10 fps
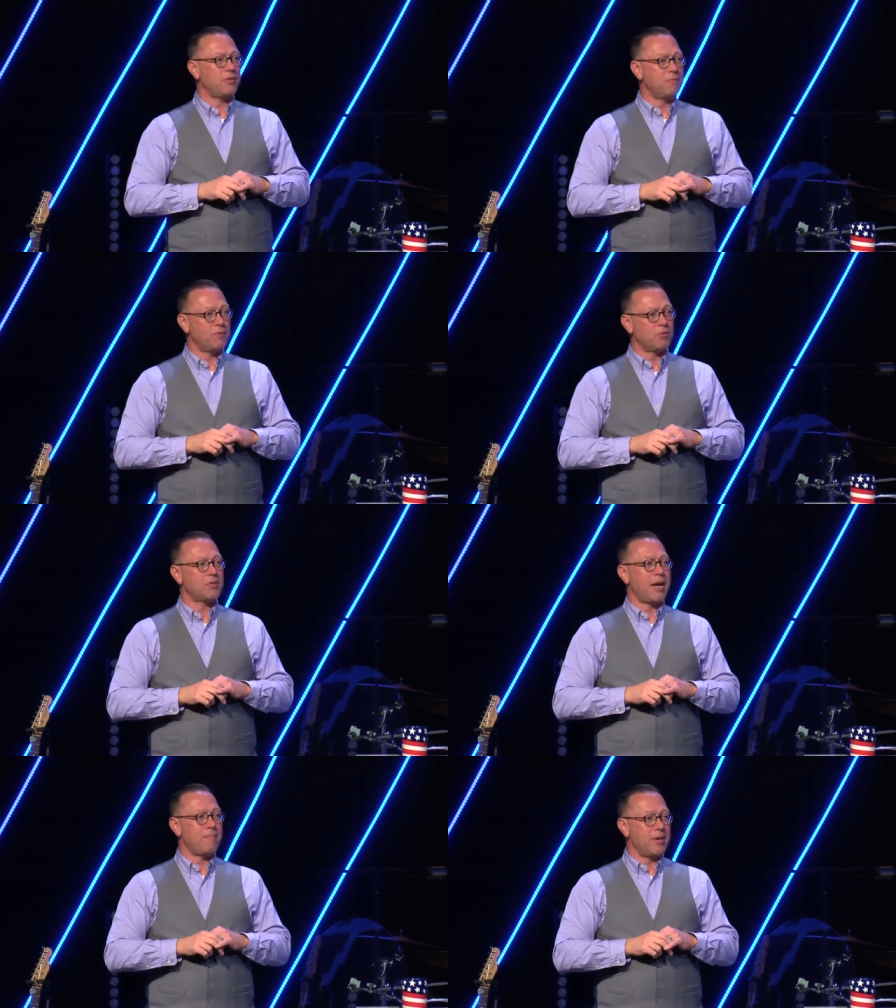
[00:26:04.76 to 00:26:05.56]
a full
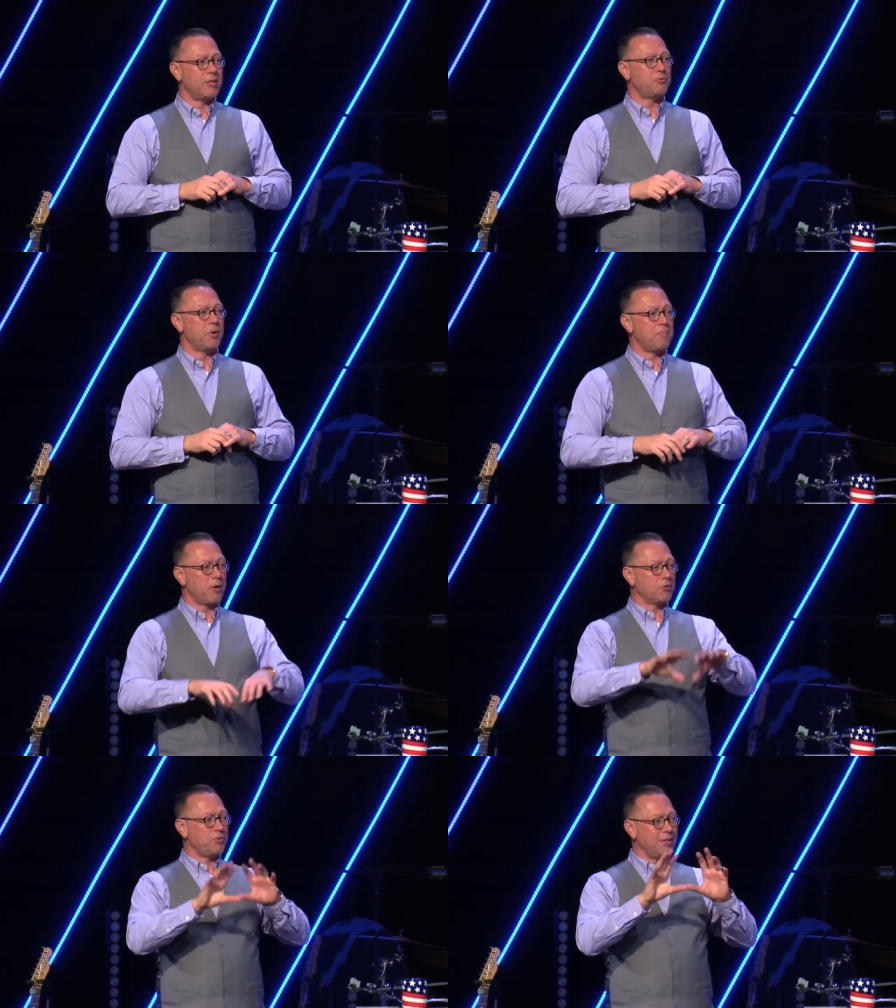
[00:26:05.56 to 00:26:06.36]
time ministry
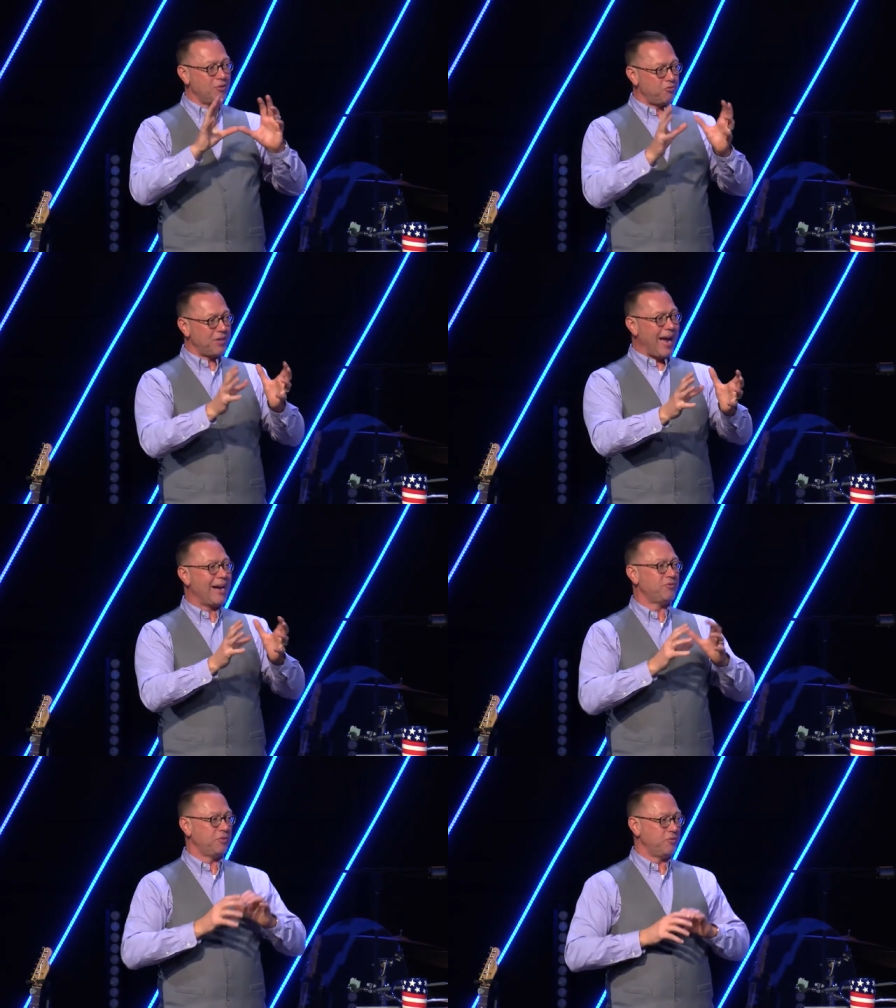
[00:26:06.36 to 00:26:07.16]
person,
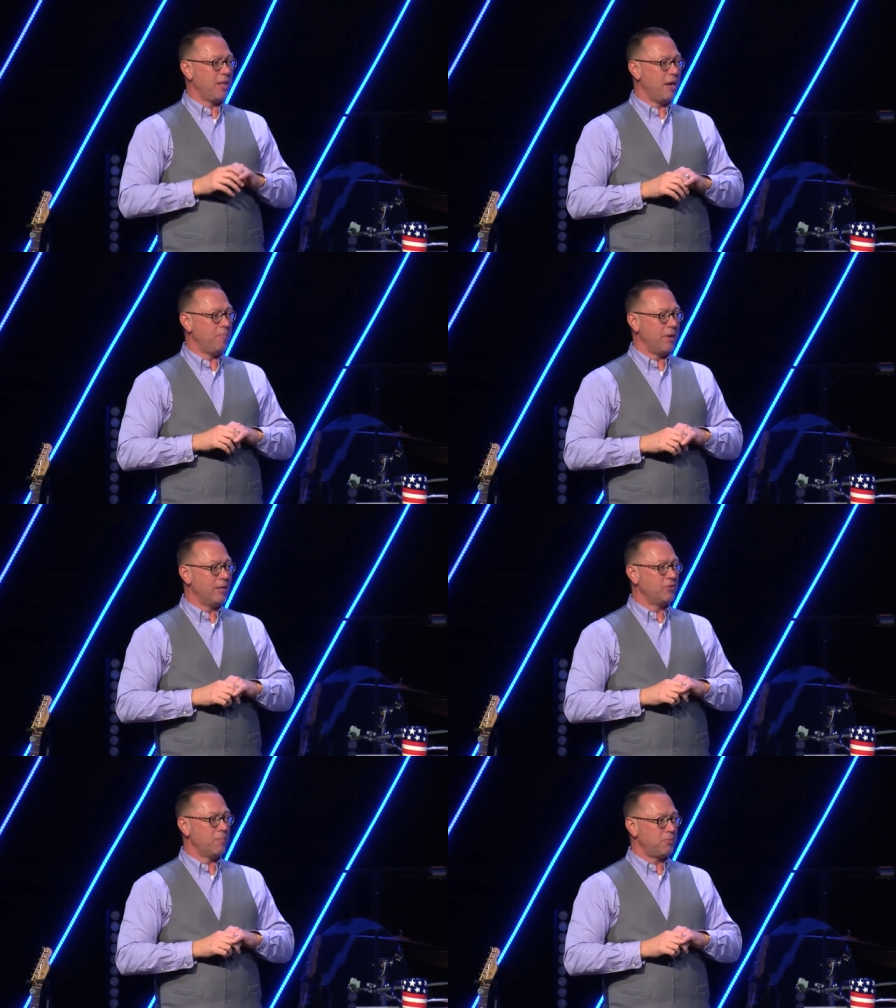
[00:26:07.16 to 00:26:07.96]
disguises them
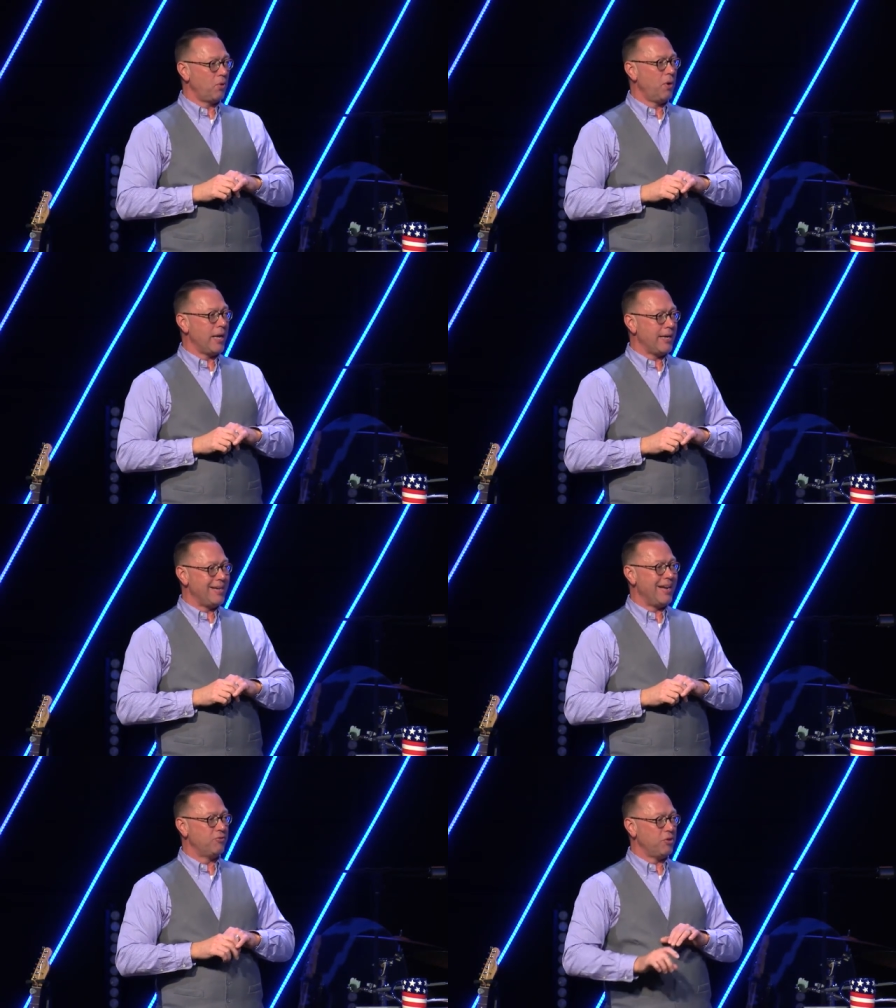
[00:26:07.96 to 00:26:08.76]
as an employee at
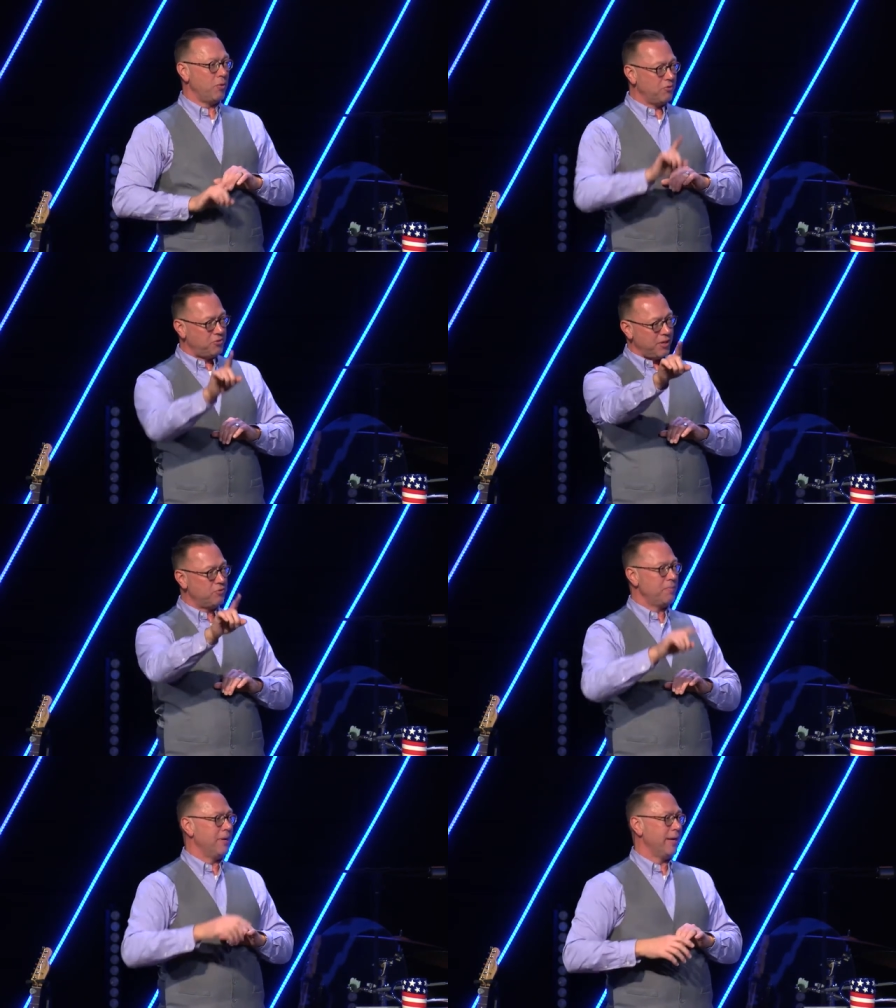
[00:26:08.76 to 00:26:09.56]
Denso, and
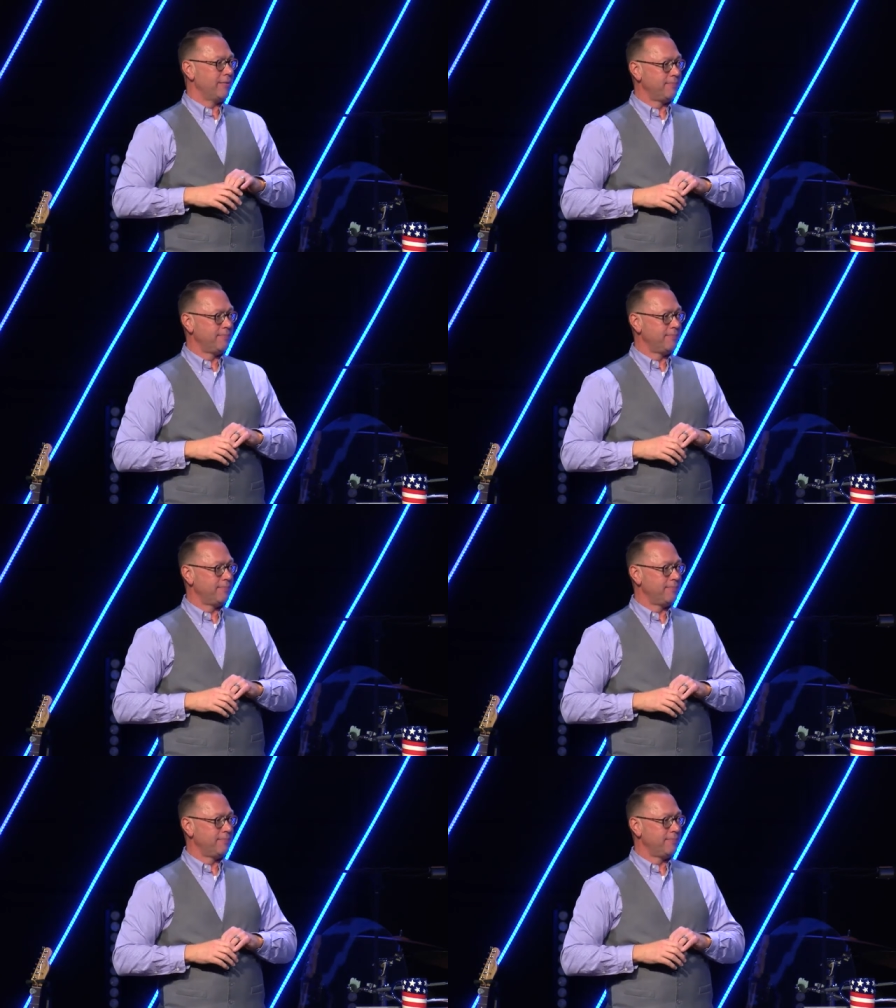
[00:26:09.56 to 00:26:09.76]
sends them in.